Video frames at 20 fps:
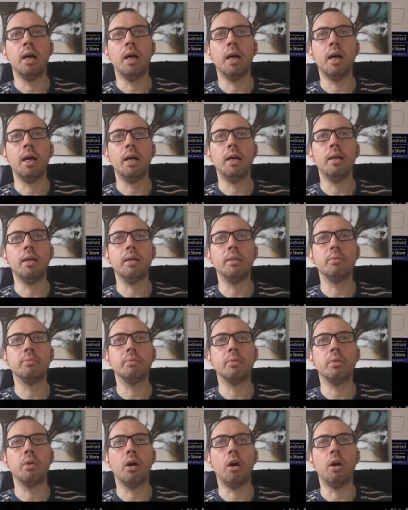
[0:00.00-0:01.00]
uh,
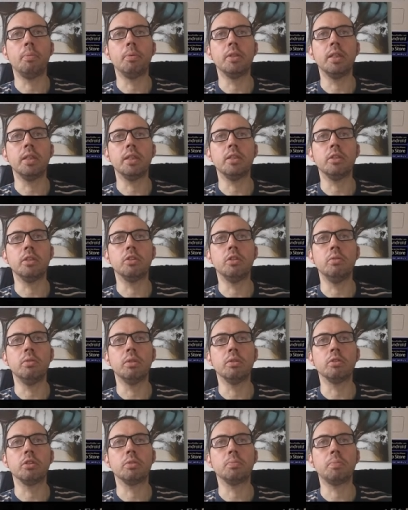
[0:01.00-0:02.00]
I predicted
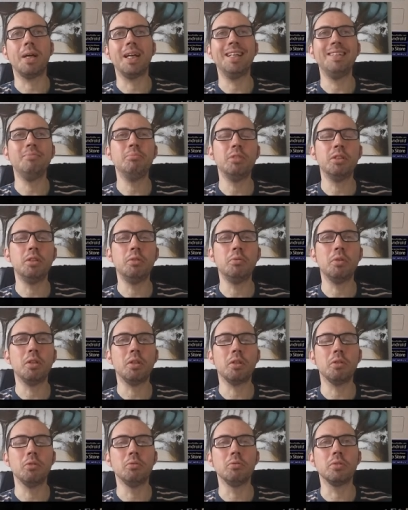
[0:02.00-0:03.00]
2-0 Spain well you would have
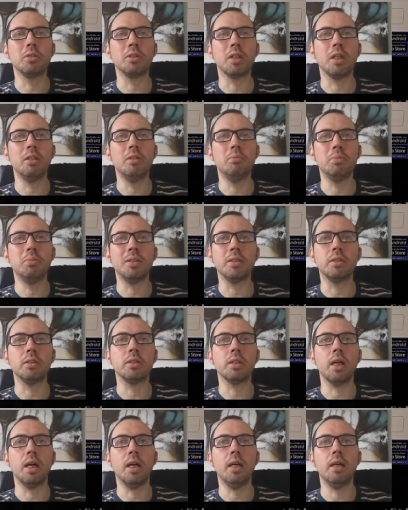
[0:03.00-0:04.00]
thought so
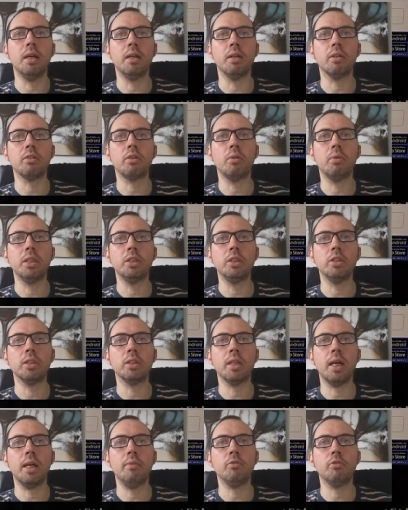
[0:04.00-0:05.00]
but uh, Croatia
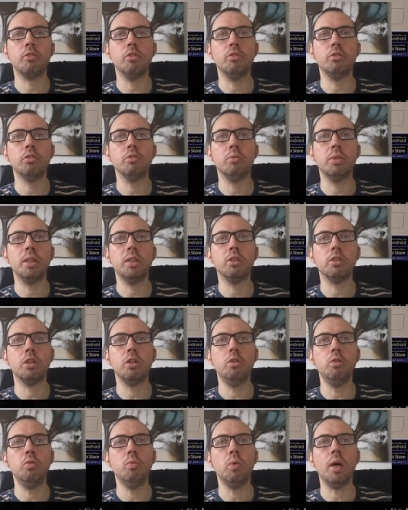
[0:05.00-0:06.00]
came through to win
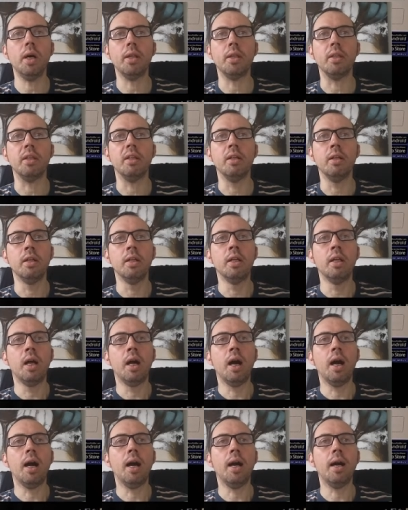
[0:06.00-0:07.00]
2-1
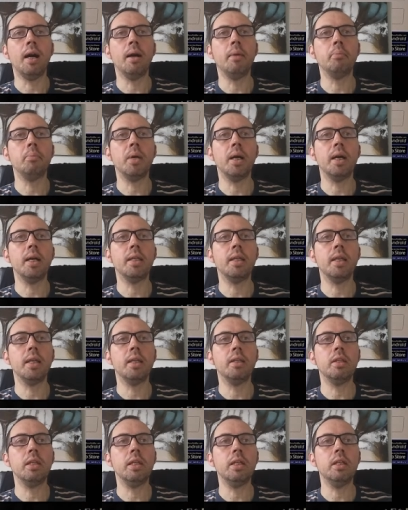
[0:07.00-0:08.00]
um, and
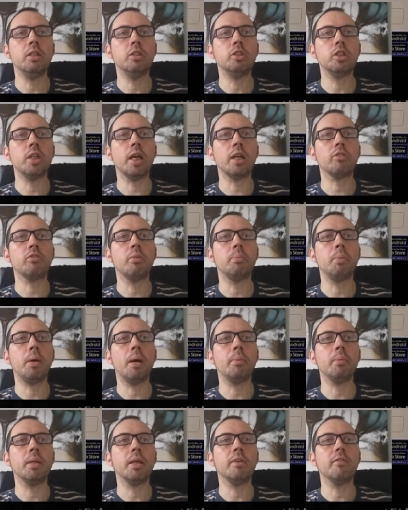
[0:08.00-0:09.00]
then the Czech
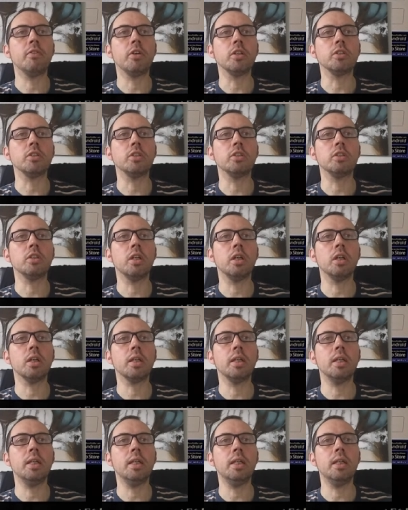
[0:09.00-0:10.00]
Republic versus
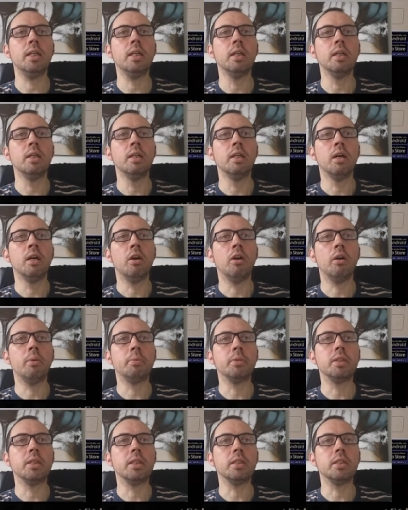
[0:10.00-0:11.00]
Turkey I
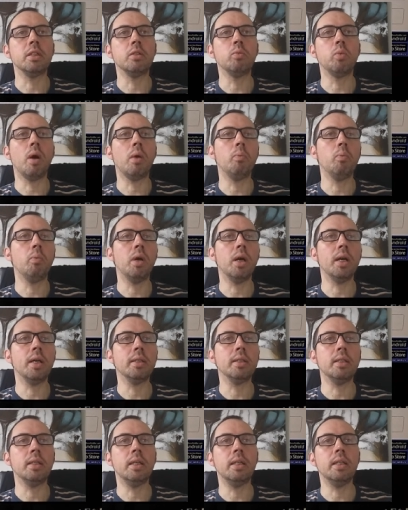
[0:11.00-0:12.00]
predicted
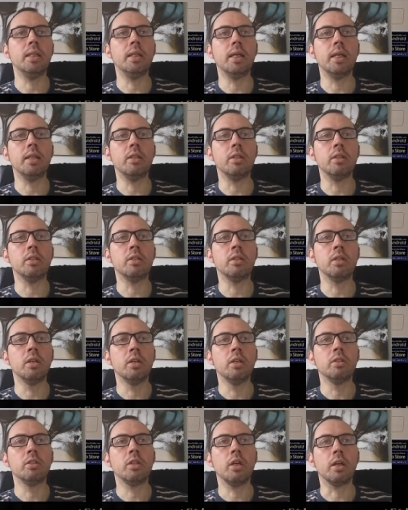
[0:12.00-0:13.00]
1-1 in the end
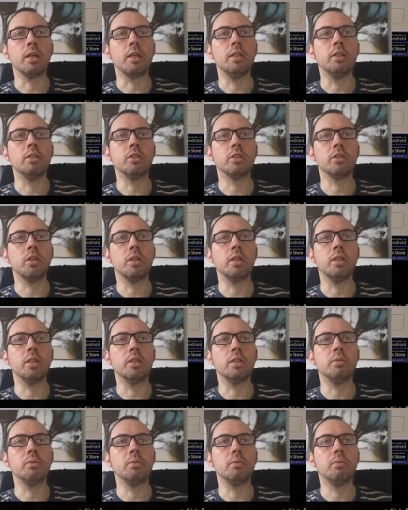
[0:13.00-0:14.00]
Turkey
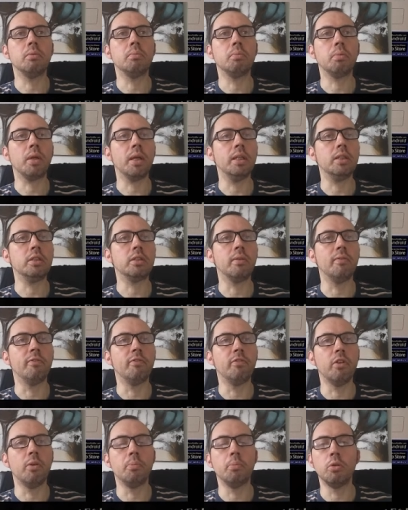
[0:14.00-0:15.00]
decided to play some
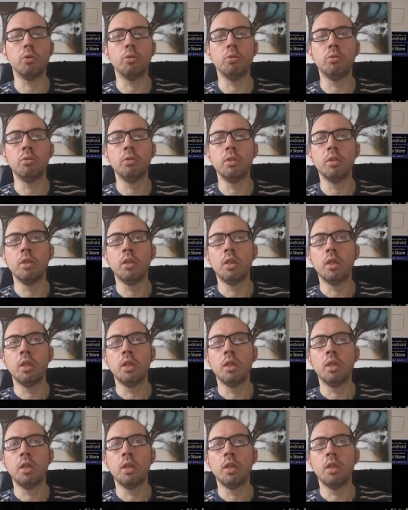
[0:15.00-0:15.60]
football